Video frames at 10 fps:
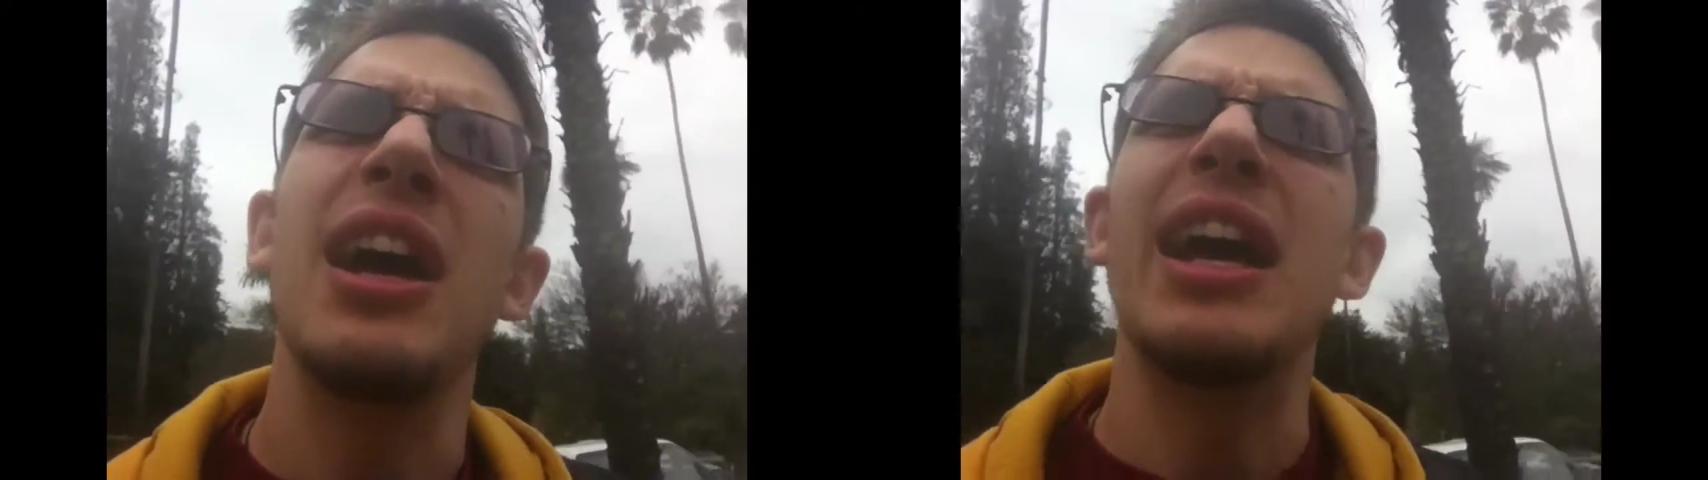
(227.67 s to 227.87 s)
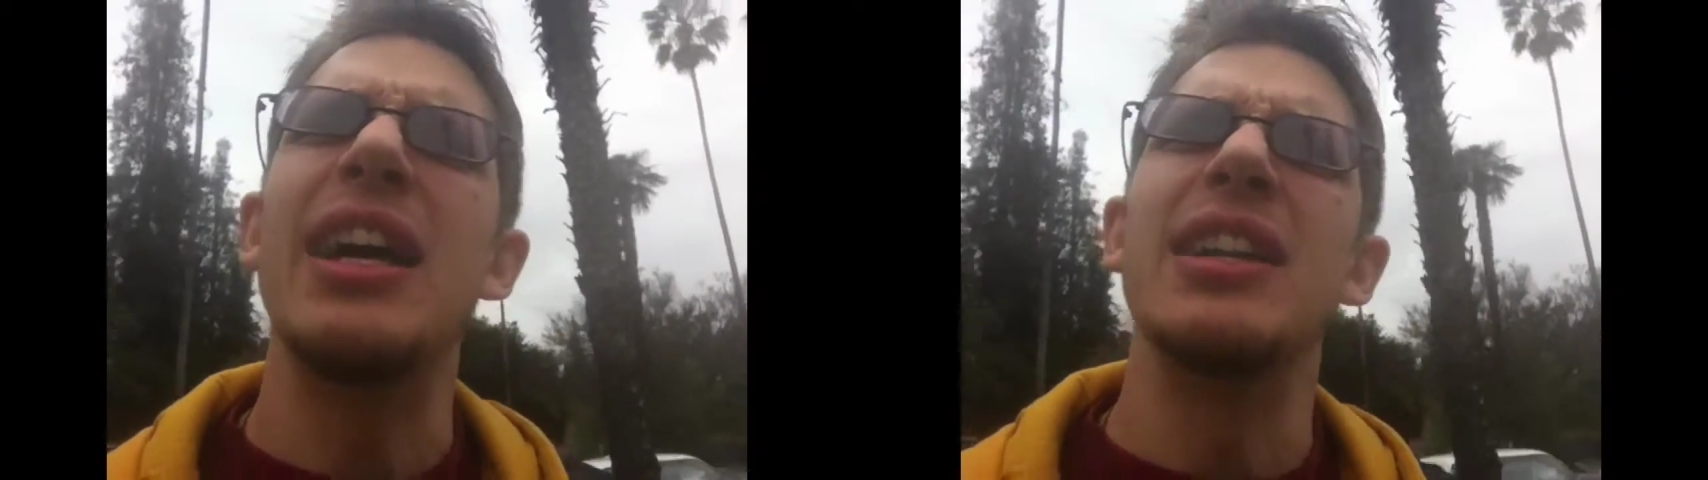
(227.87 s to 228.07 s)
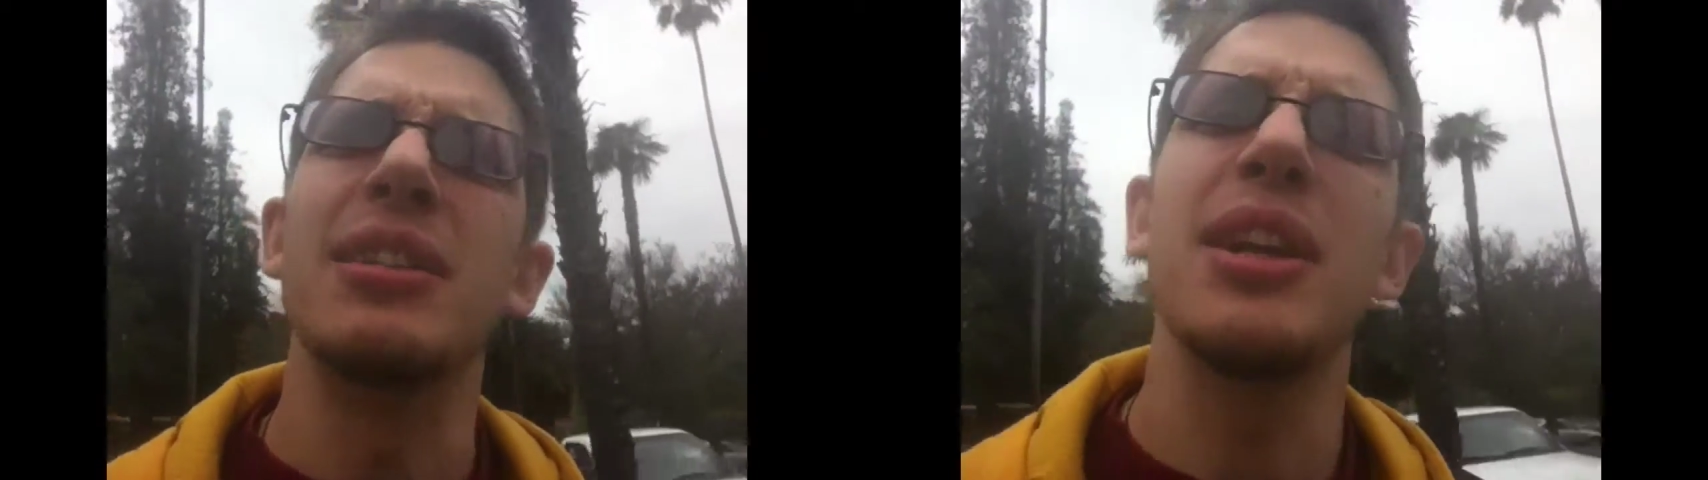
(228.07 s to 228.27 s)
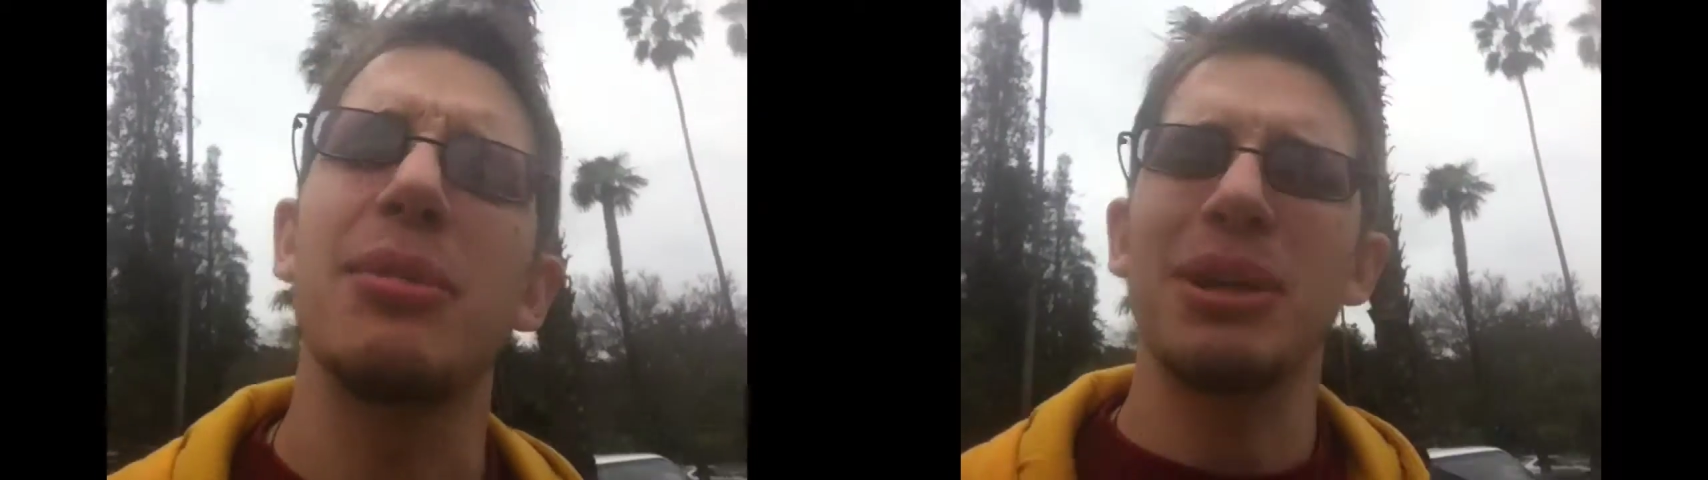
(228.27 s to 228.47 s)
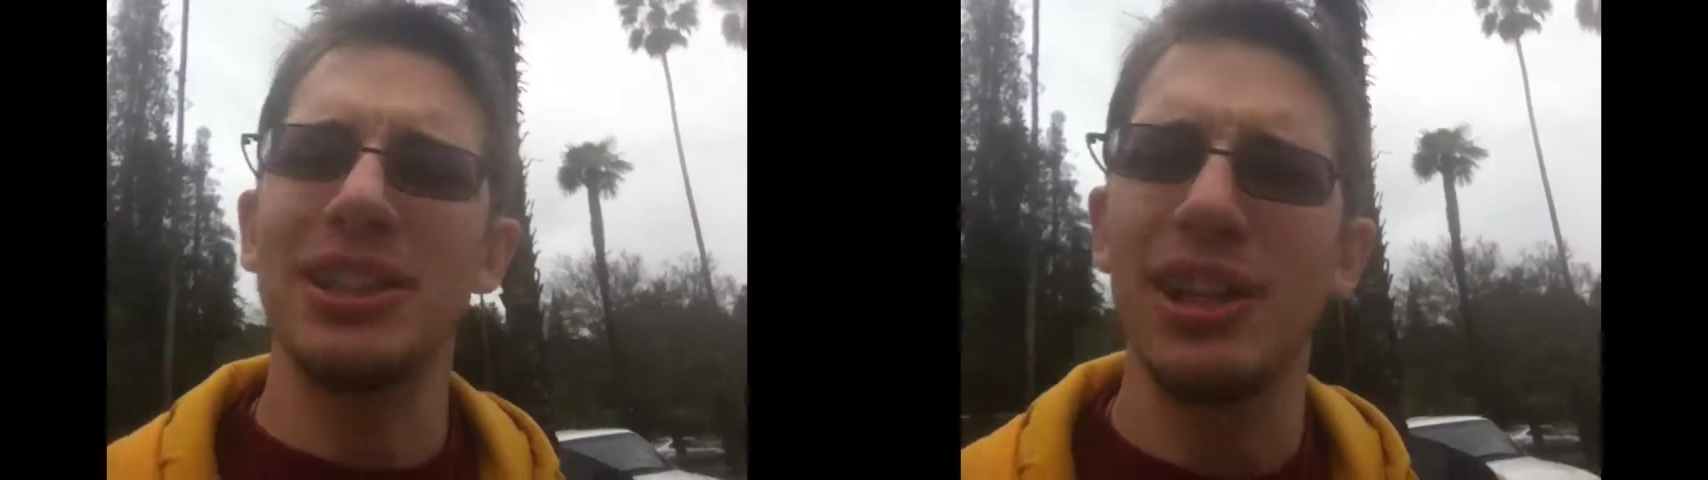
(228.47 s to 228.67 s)
And it kind
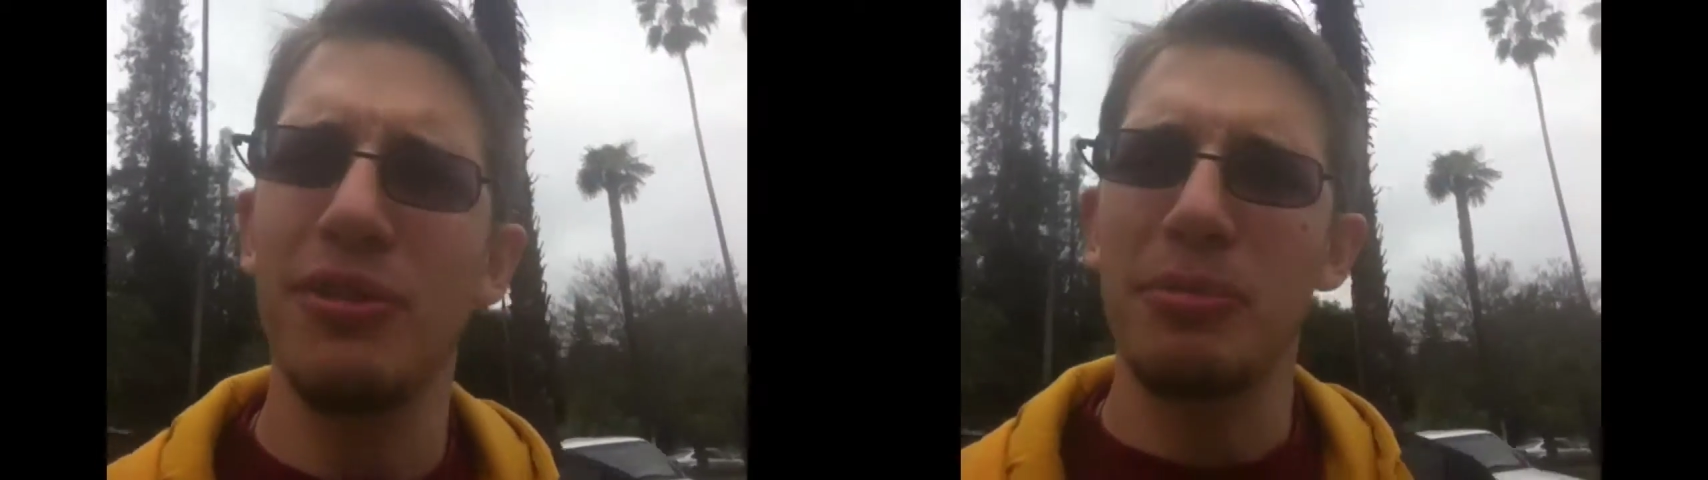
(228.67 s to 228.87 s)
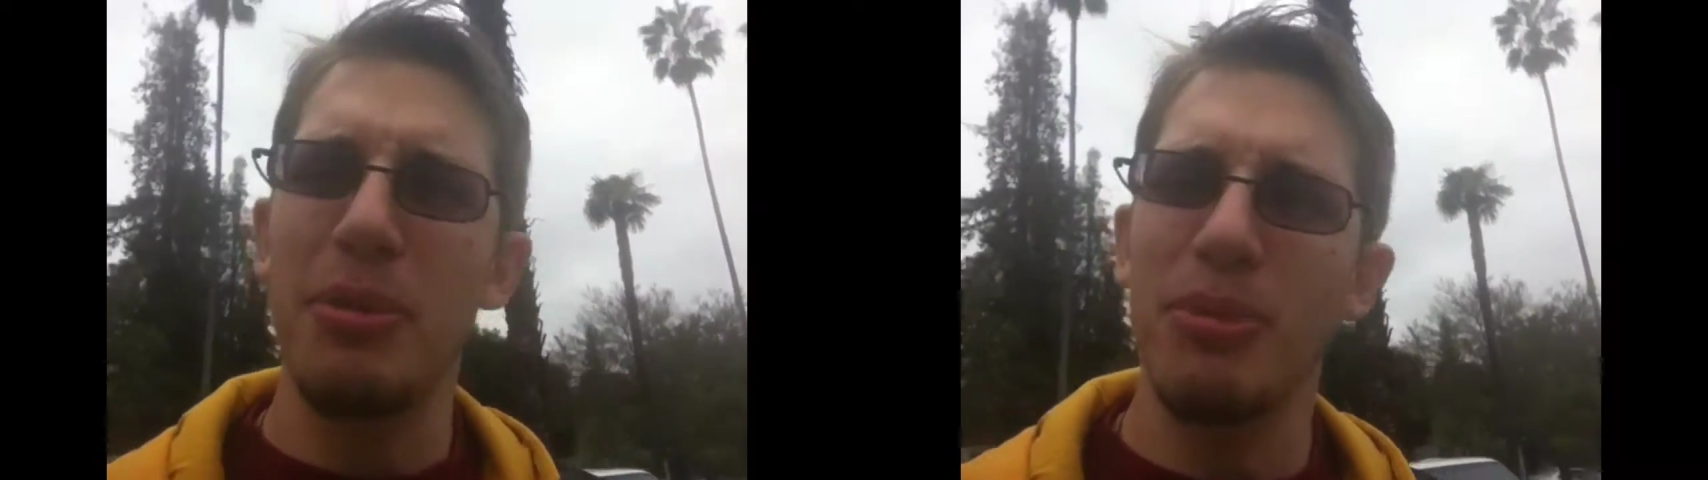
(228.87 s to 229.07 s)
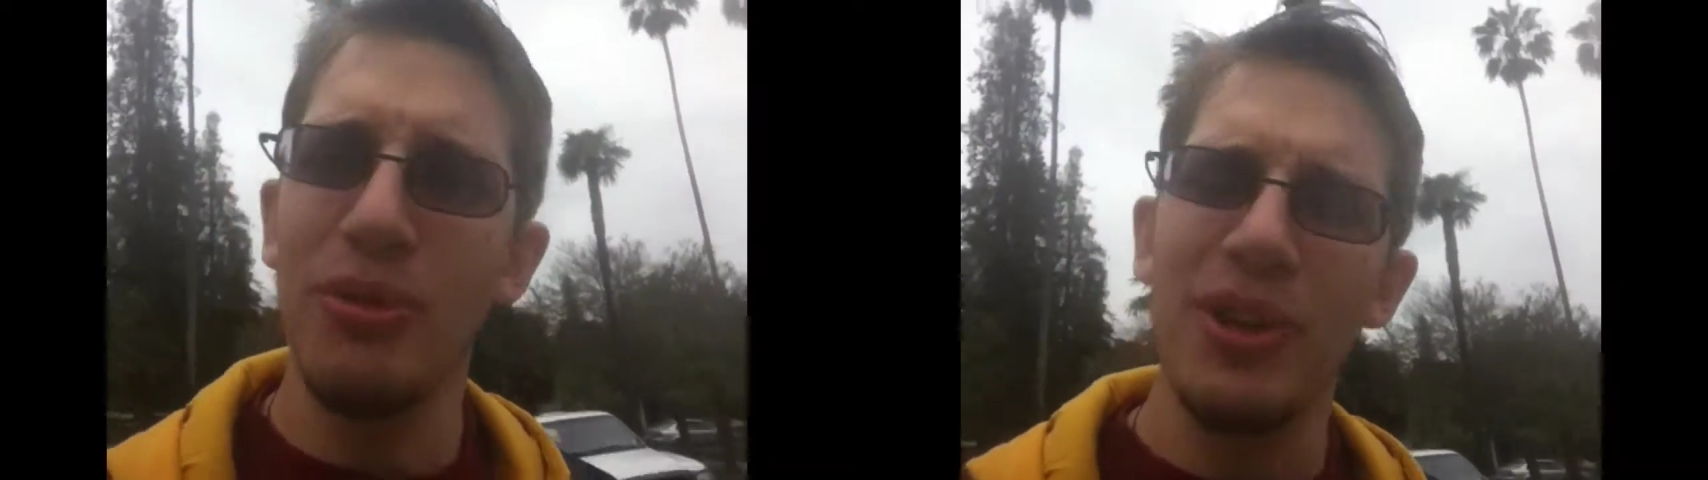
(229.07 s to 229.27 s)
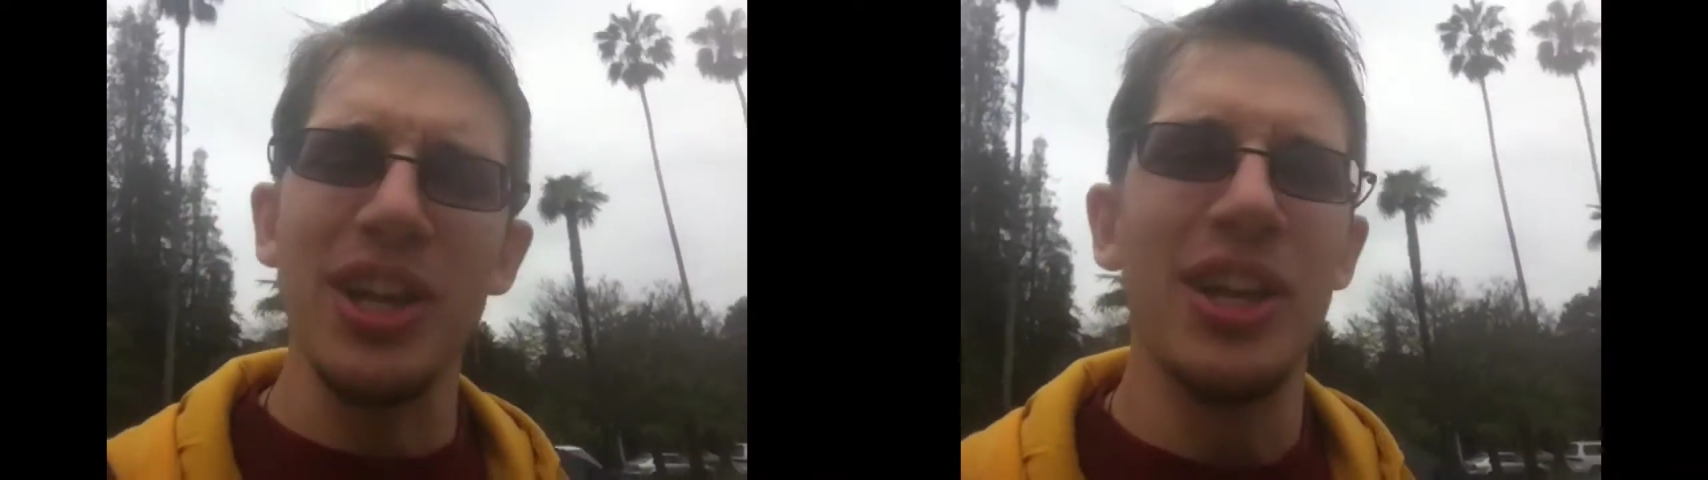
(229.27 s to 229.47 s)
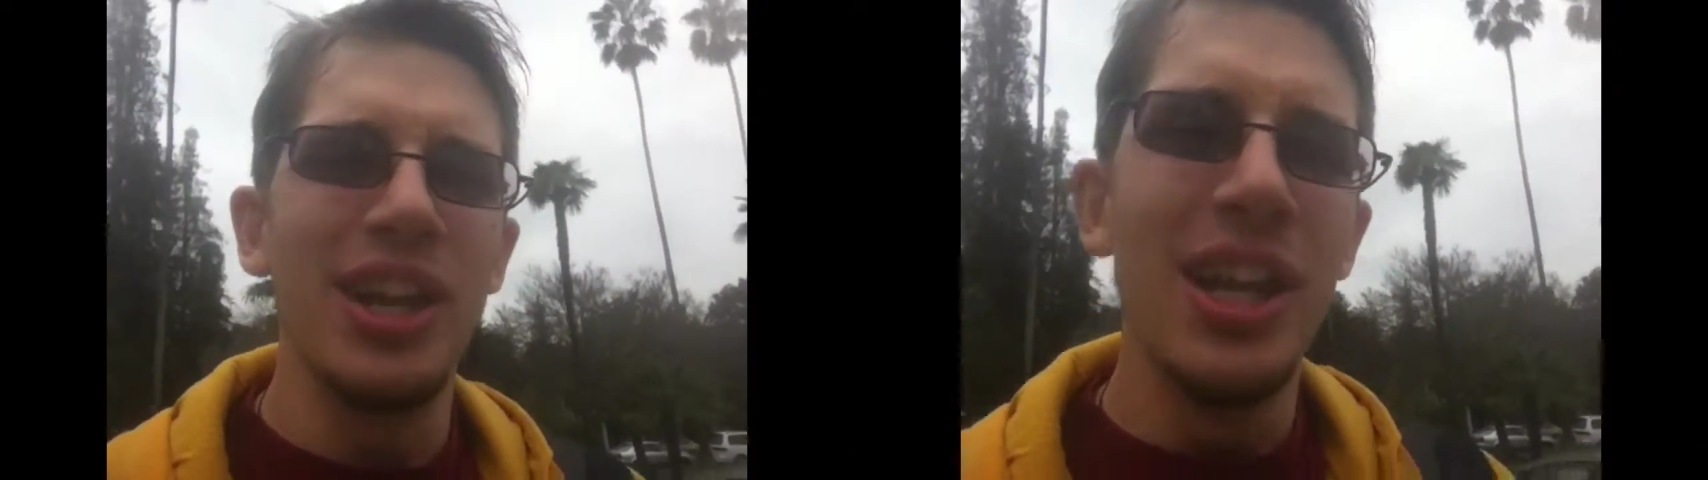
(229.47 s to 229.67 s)
of makes life a bit more fun.